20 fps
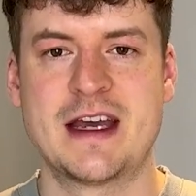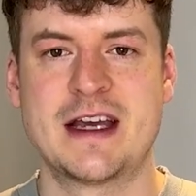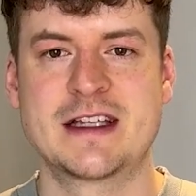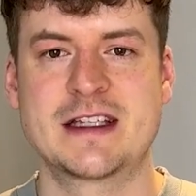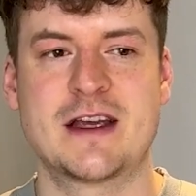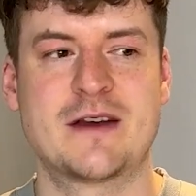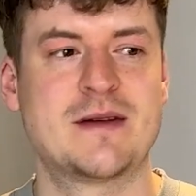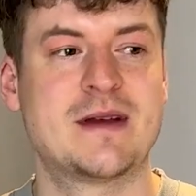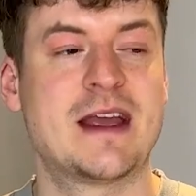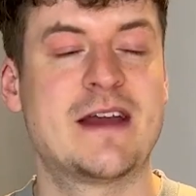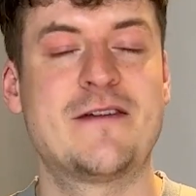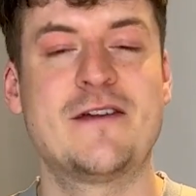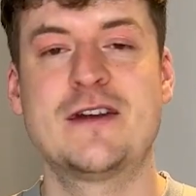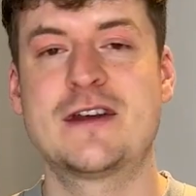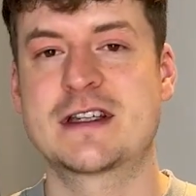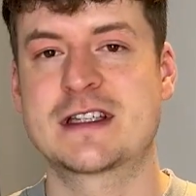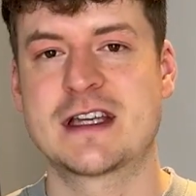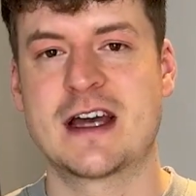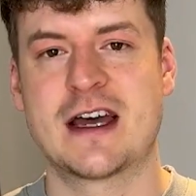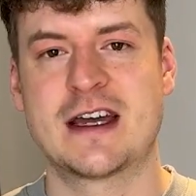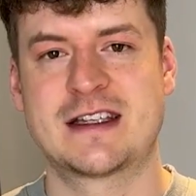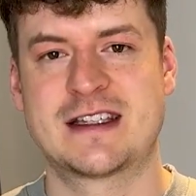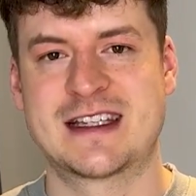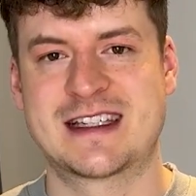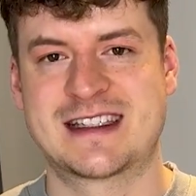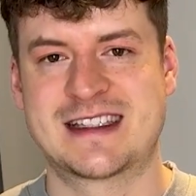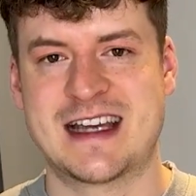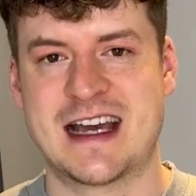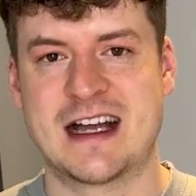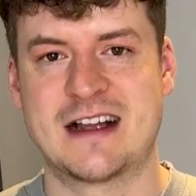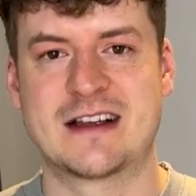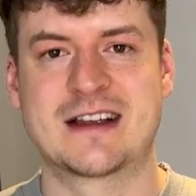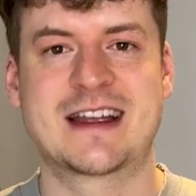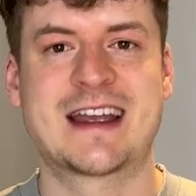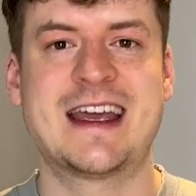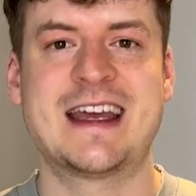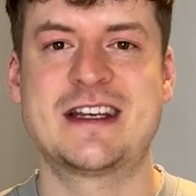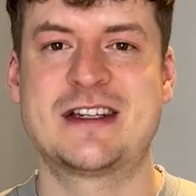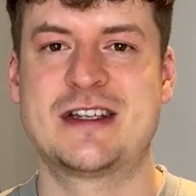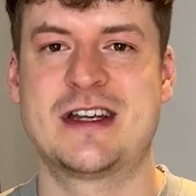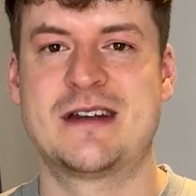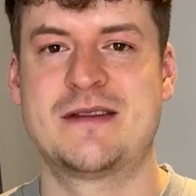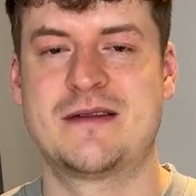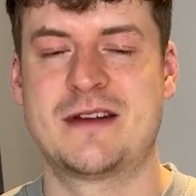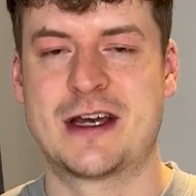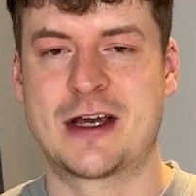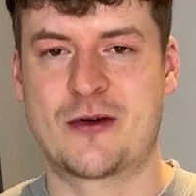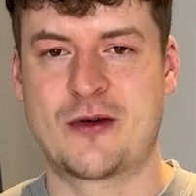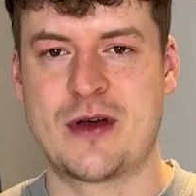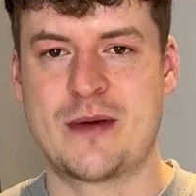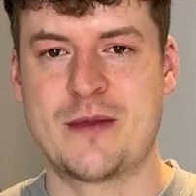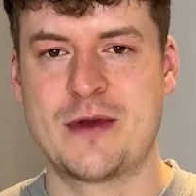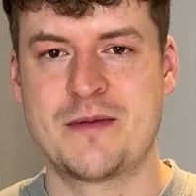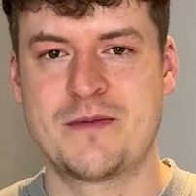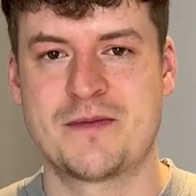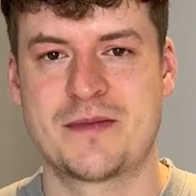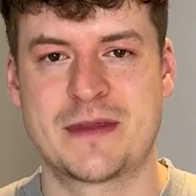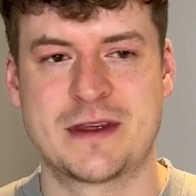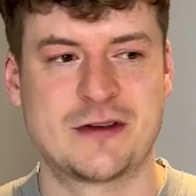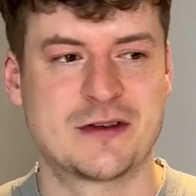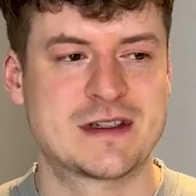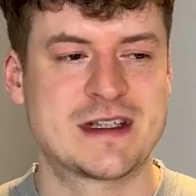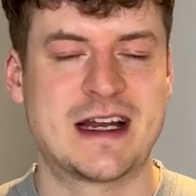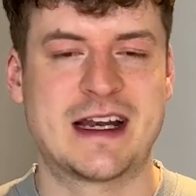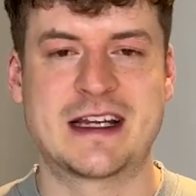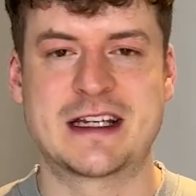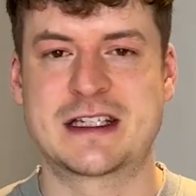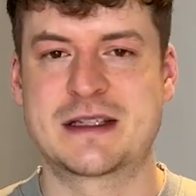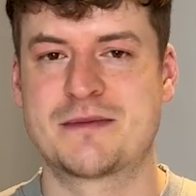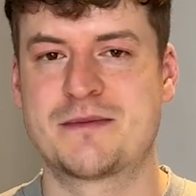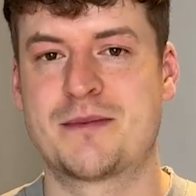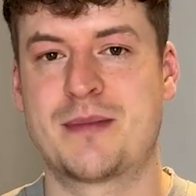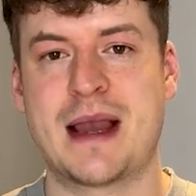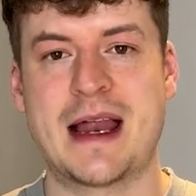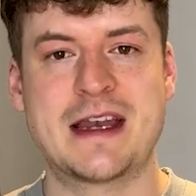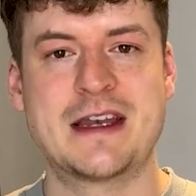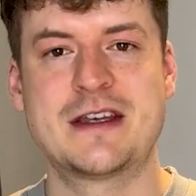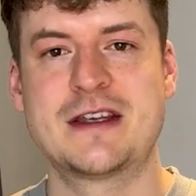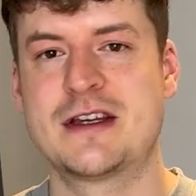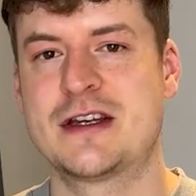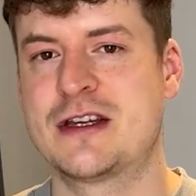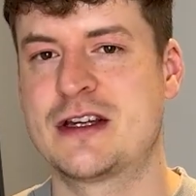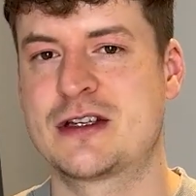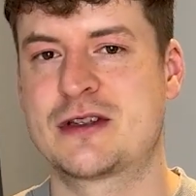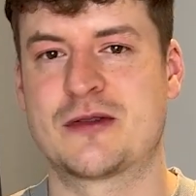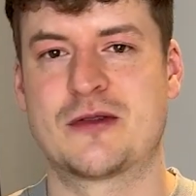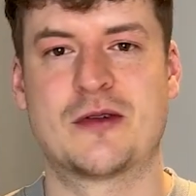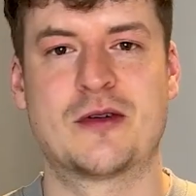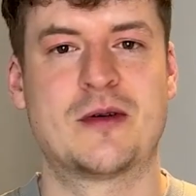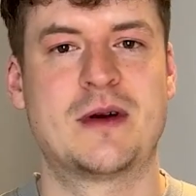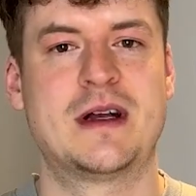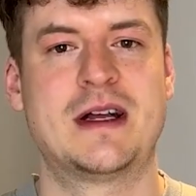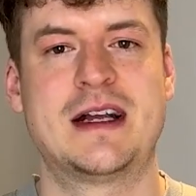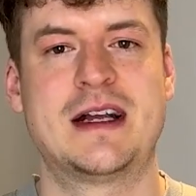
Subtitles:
So if you decide to sell kitchen equipment, you're selling blenders or